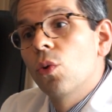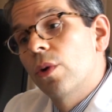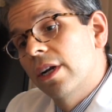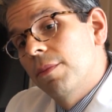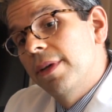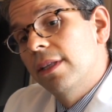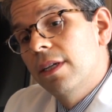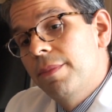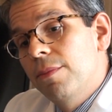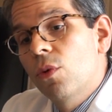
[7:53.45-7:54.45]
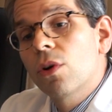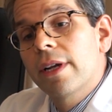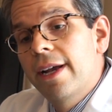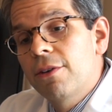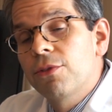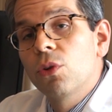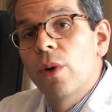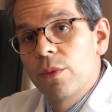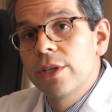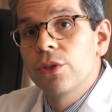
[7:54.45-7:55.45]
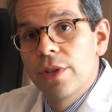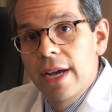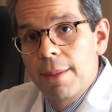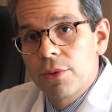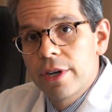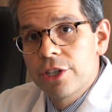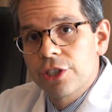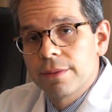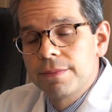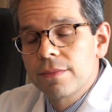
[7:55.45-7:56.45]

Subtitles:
we're going to be a little bit more careful when we do the operation.